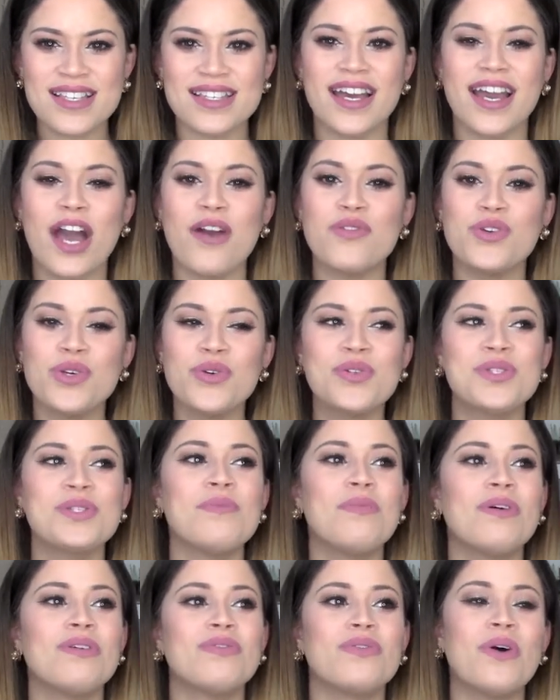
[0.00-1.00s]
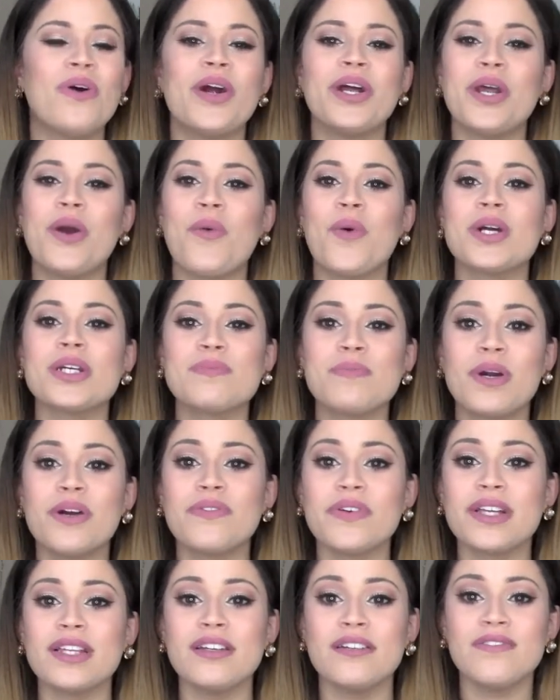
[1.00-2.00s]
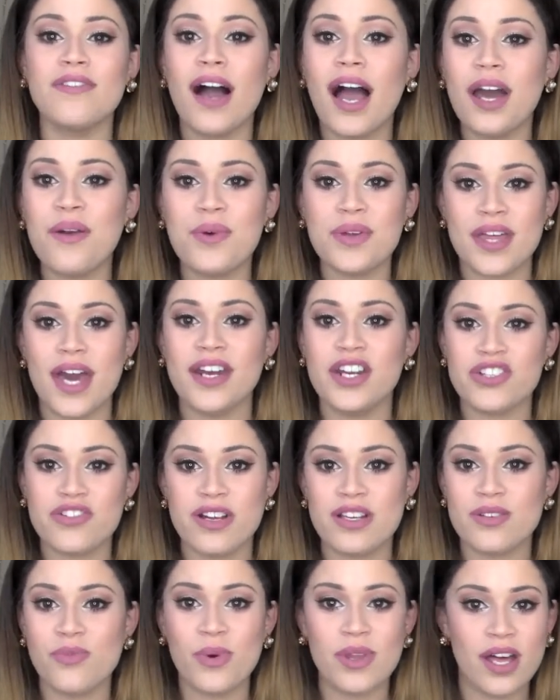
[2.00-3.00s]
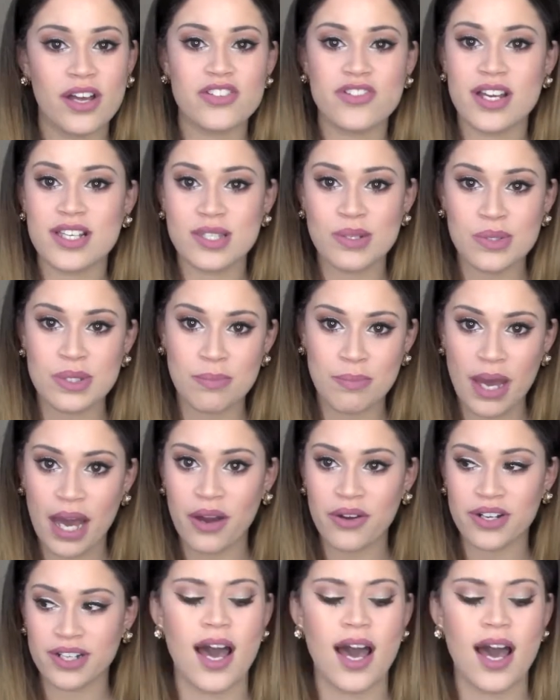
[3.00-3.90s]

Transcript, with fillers: Like, I've used it before and it works perfectly fine with without translucent powder.